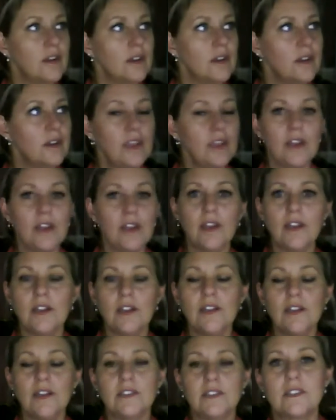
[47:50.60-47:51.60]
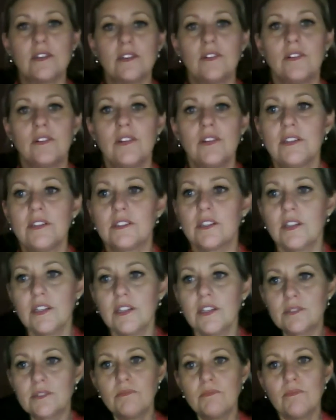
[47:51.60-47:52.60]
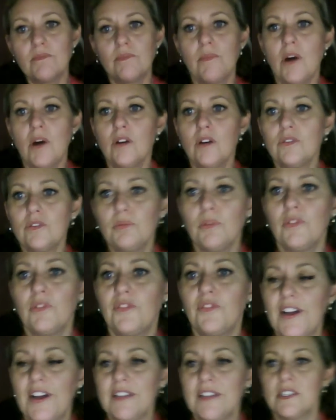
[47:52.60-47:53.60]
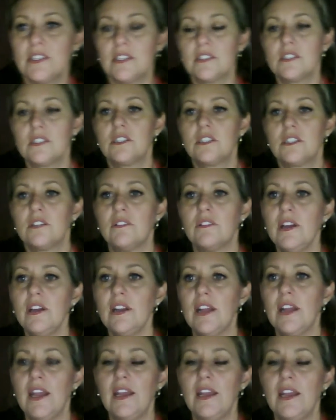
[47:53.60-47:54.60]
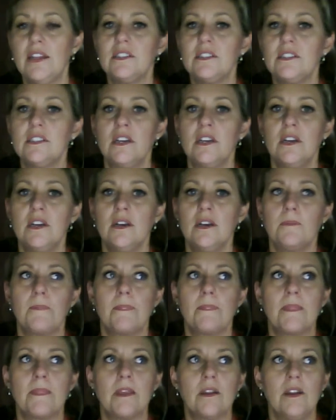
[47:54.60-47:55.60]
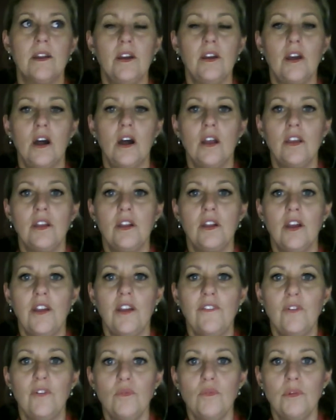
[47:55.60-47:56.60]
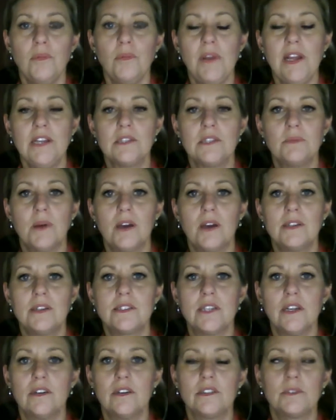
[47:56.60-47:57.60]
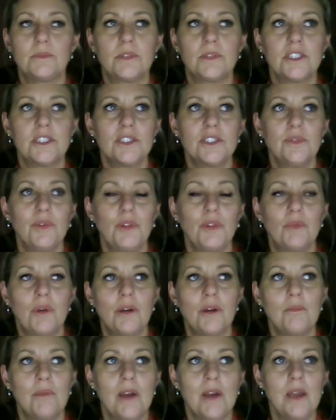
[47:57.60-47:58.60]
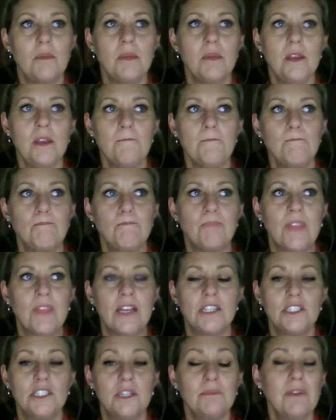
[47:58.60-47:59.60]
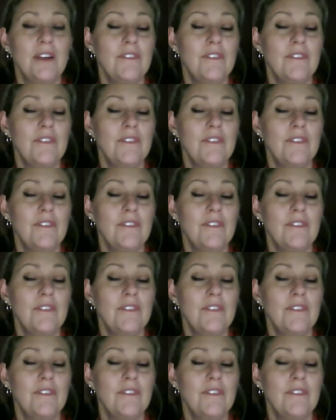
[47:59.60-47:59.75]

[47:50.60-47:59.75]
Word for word: yeah, it is. There's there's multiple facets to it, and you know, if a woman has postnatal depression with one baby, she may